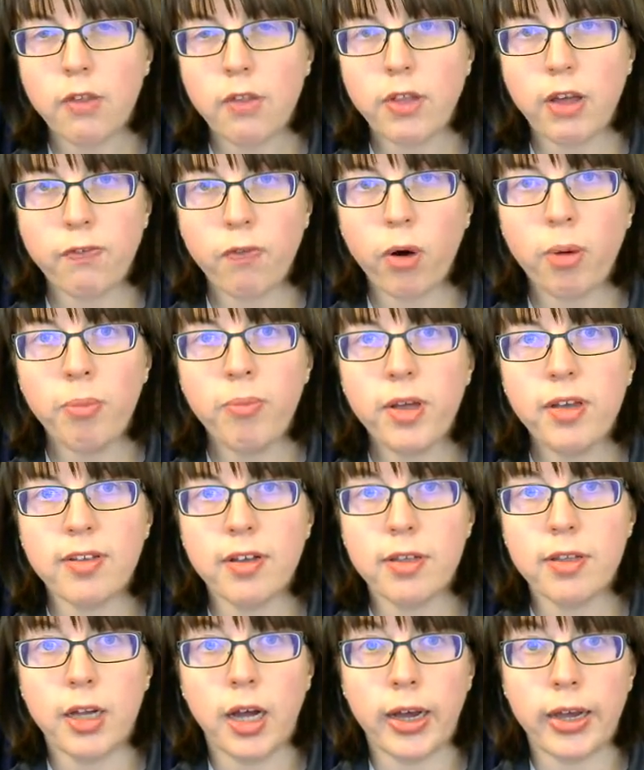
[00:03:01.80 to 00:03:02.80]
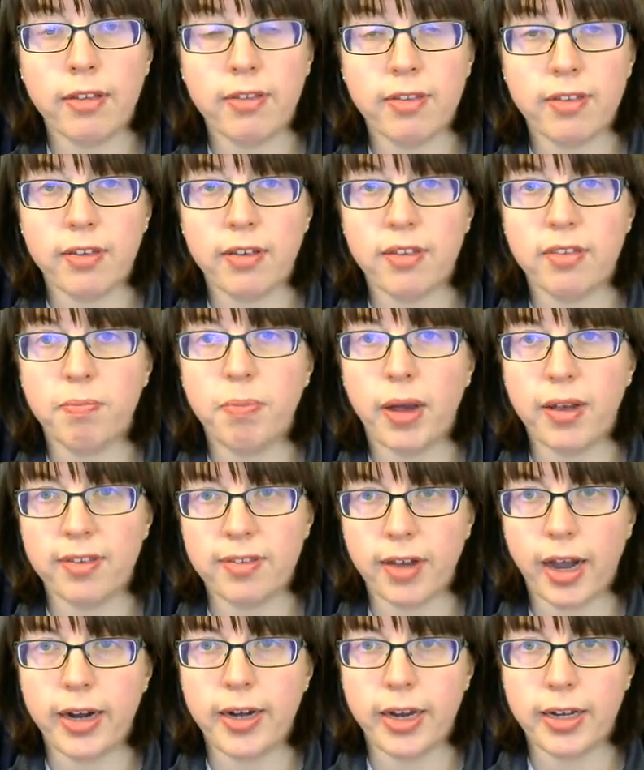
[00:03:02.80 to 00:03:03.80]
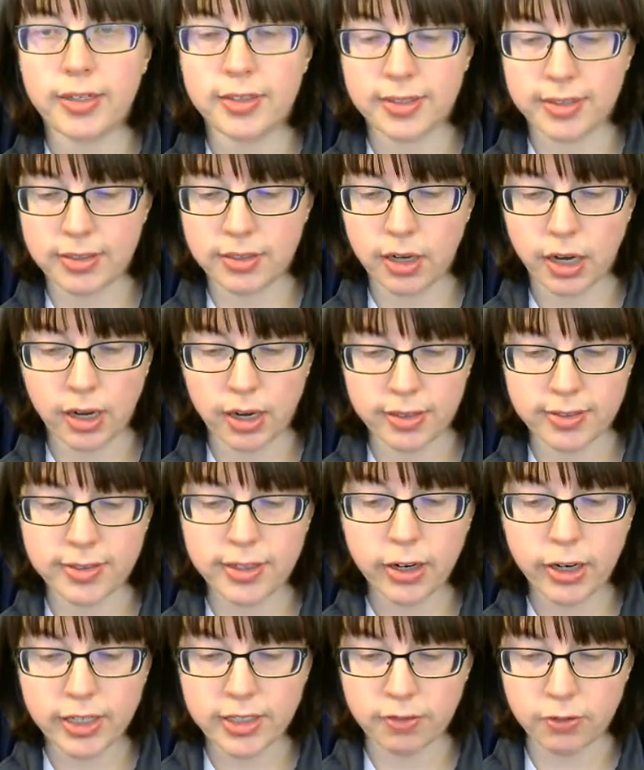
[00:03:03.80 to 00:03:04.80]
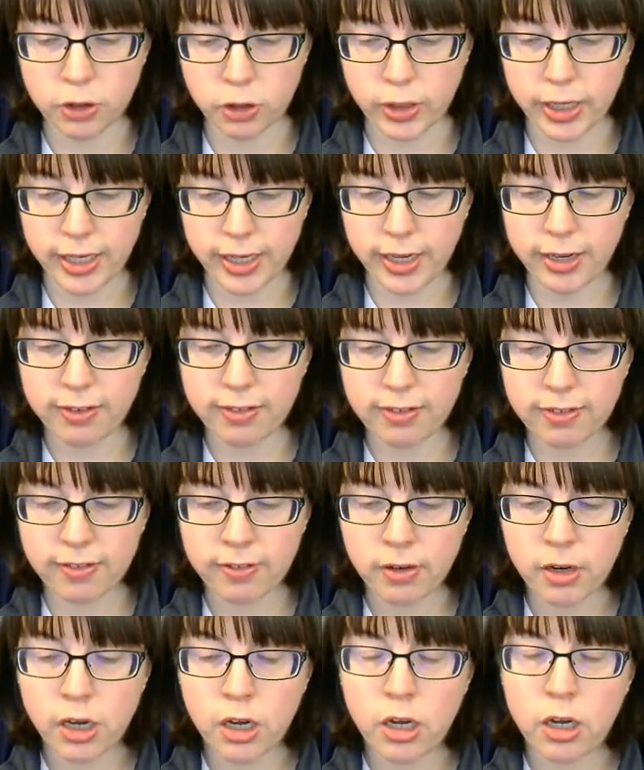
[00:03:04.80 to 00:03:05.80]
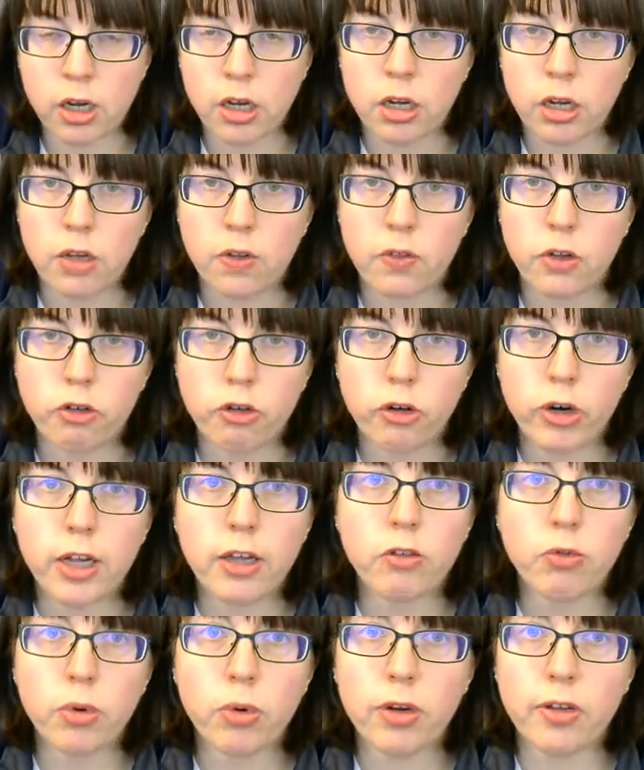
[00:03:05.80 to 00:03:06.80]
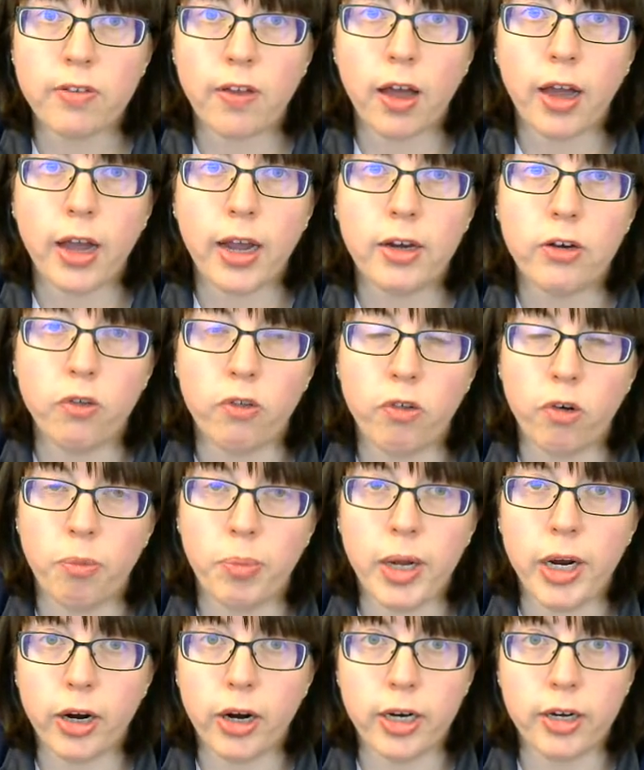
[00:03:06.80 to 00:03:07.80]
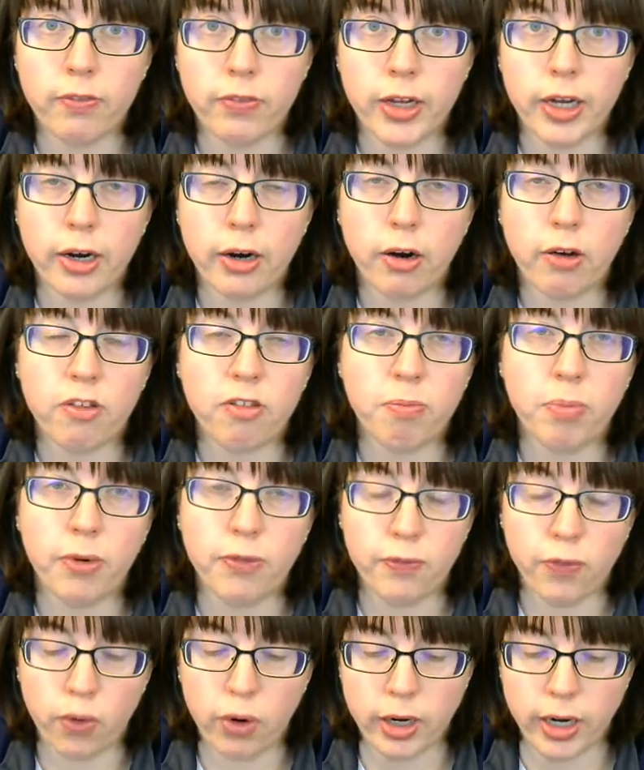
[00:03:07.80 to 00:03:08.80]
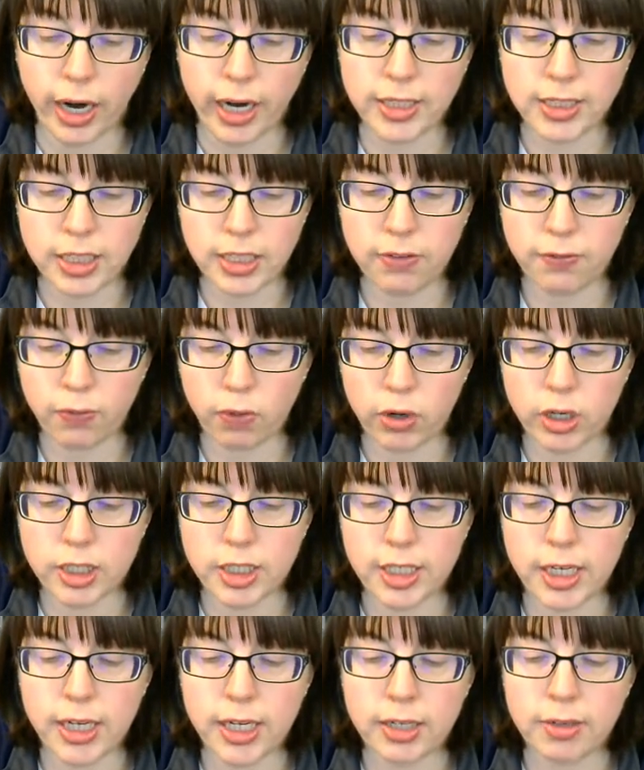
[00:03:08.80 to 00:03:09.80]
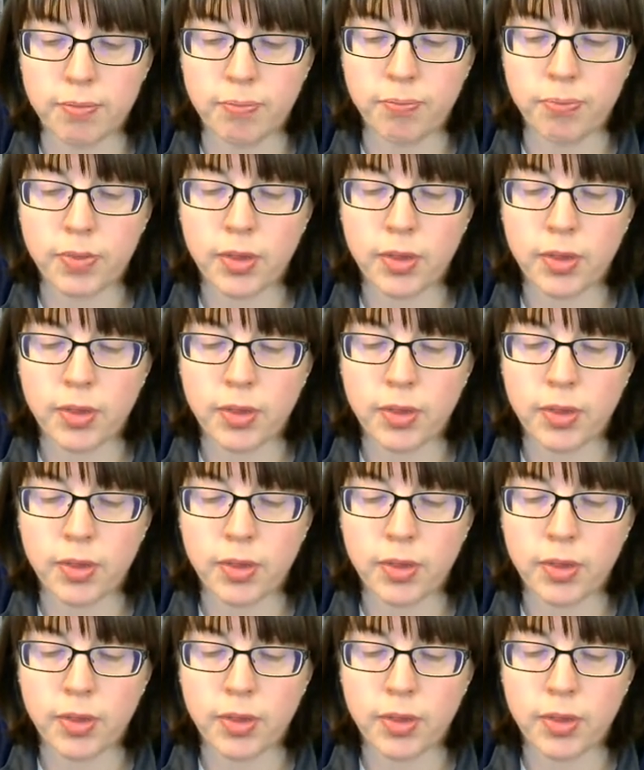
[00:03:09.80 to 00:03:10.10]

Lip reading: They formed these alliances by signing a series of treaties. The treaties were signed over a period of years before 1914,